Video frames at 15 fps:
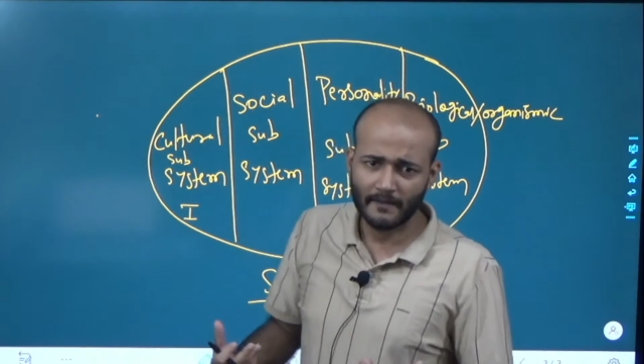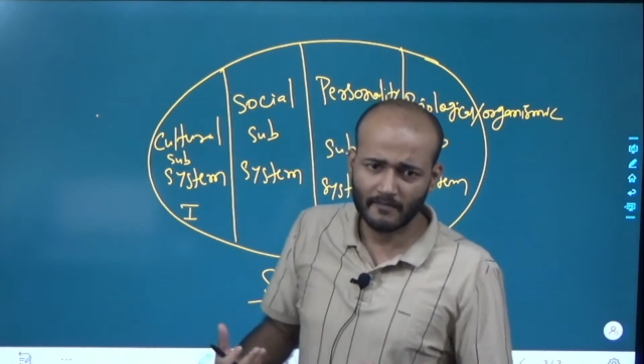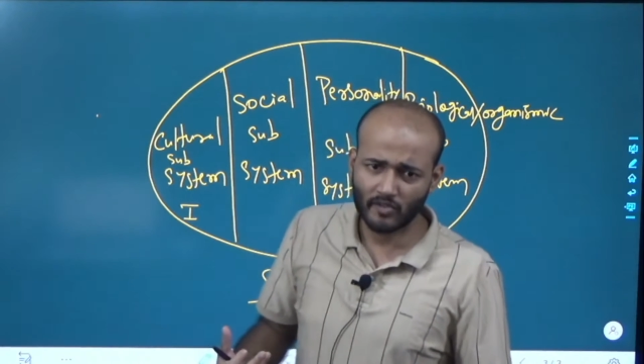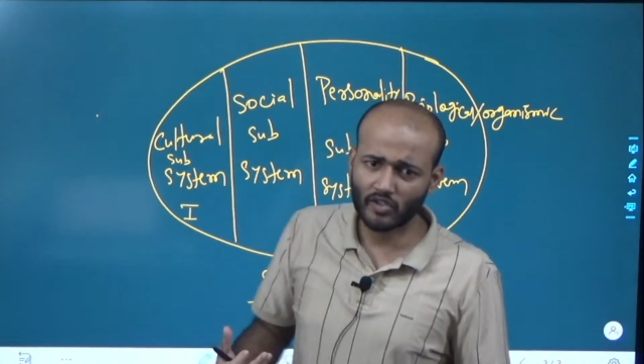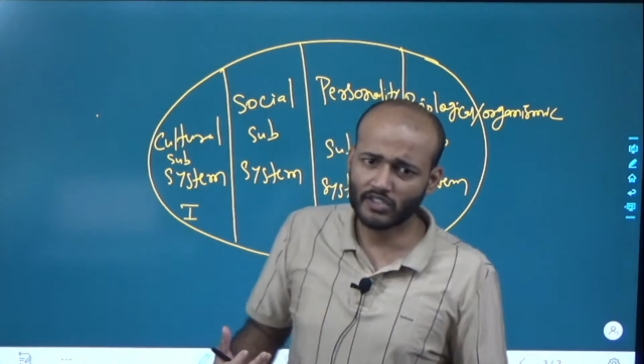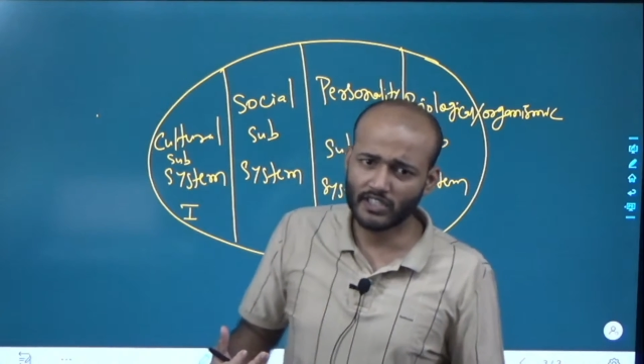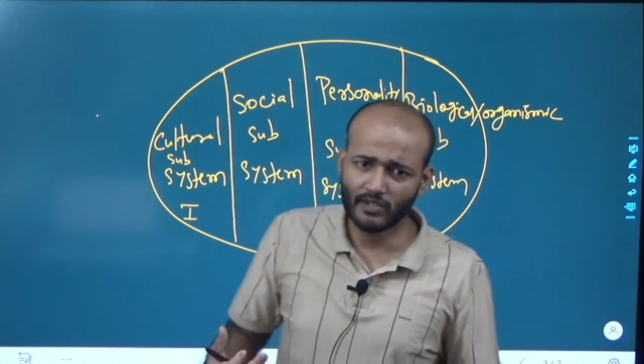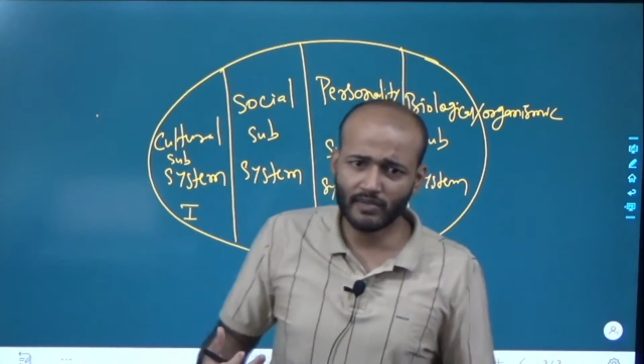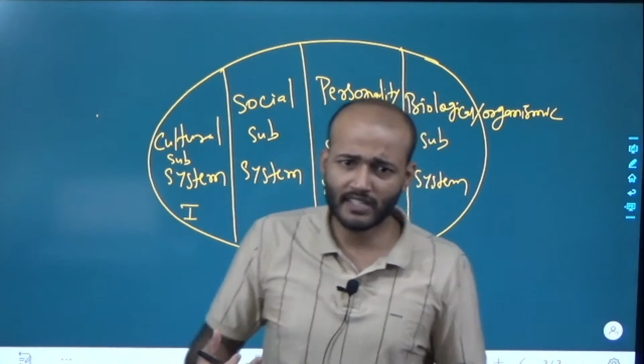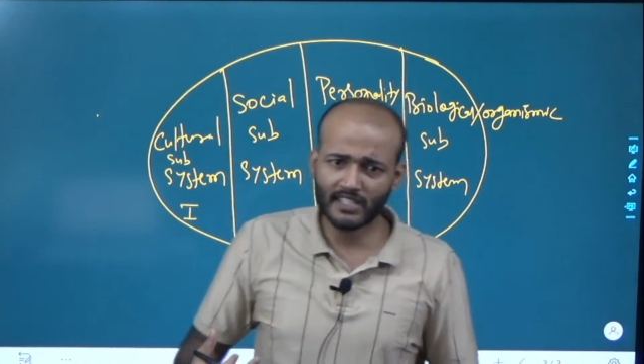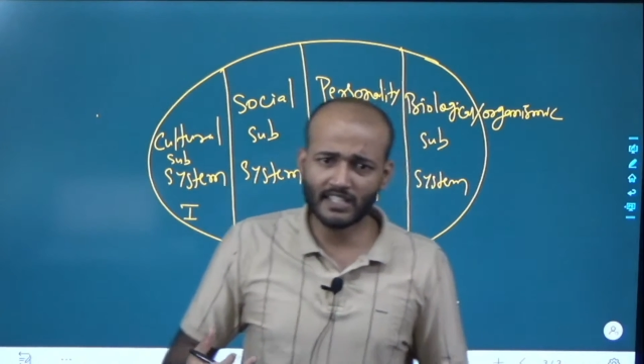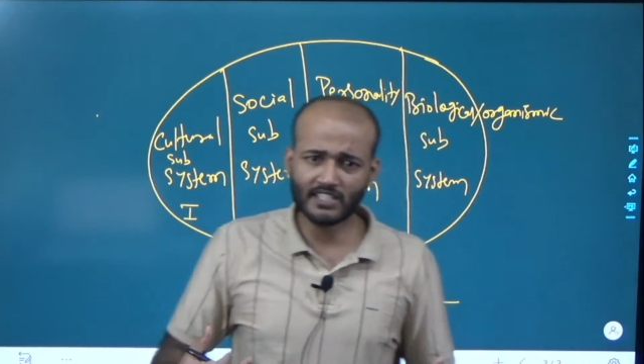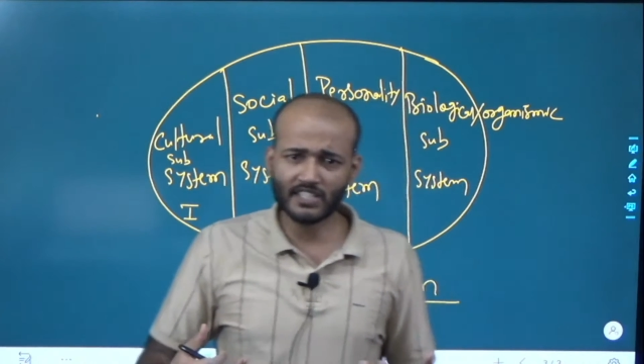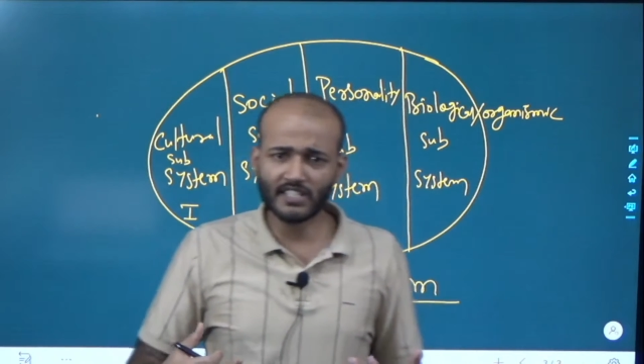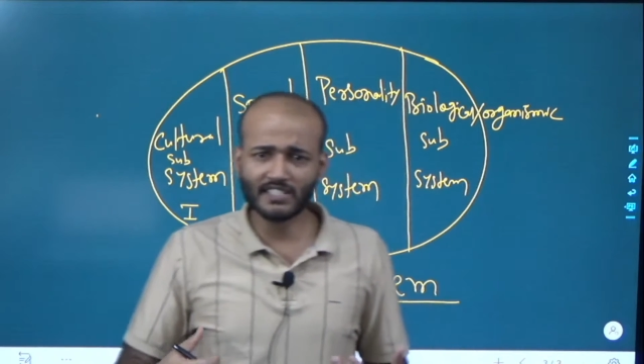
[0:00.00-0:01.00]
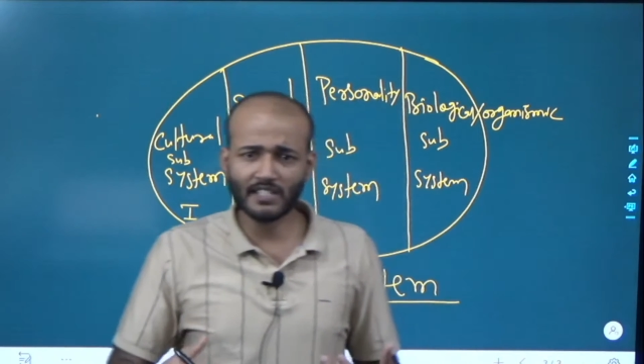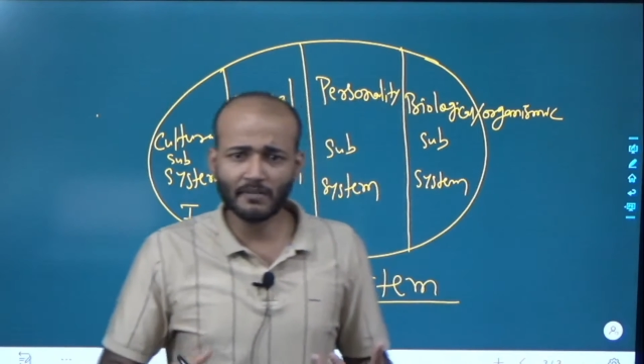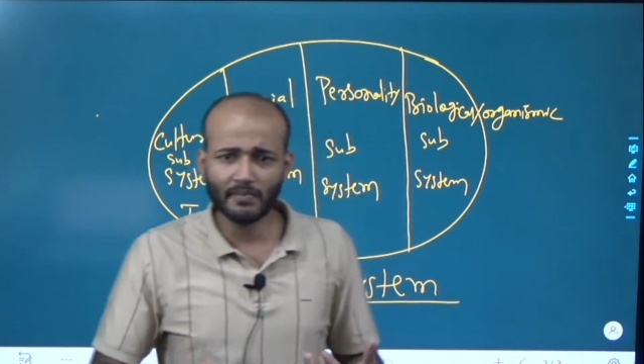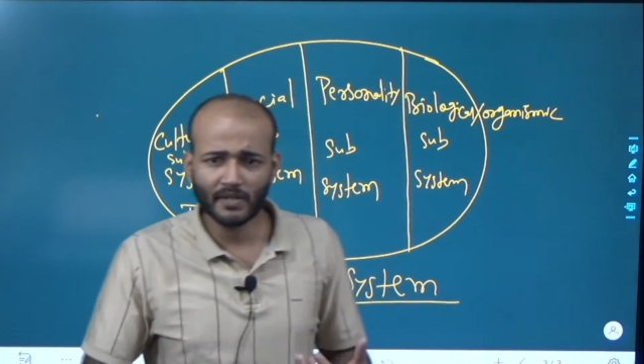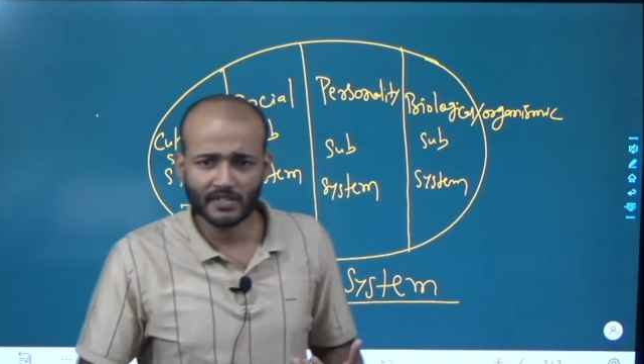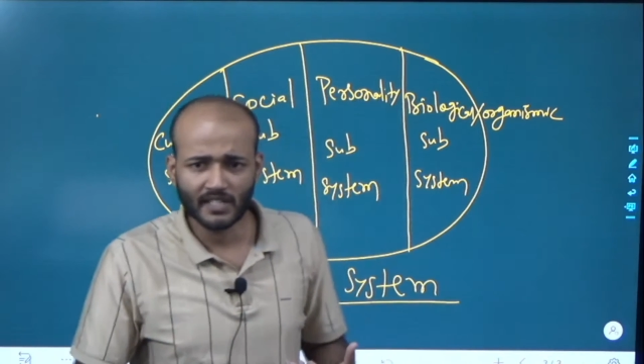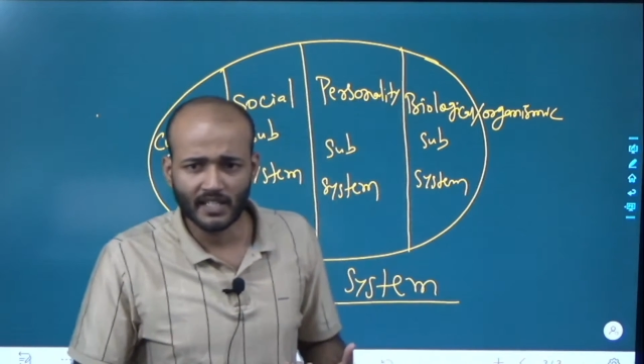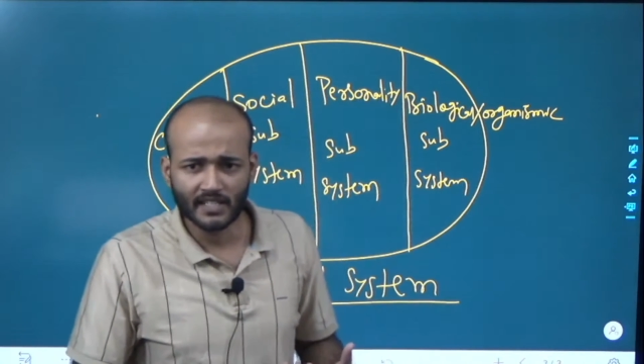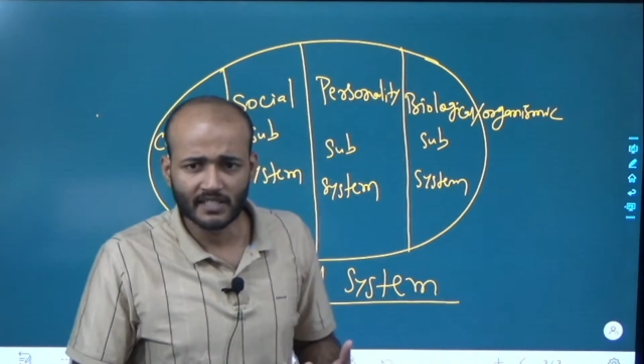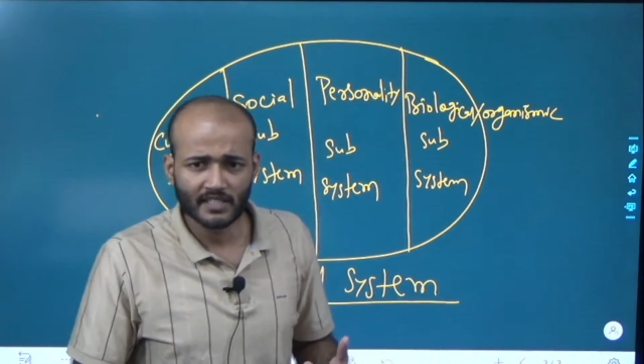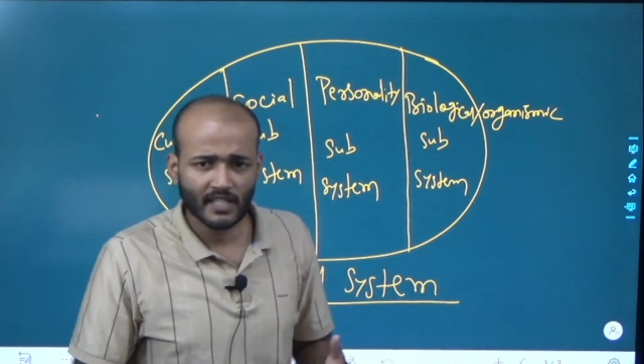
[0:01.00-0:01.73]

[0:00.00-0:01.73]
Because he was a structural functionalist.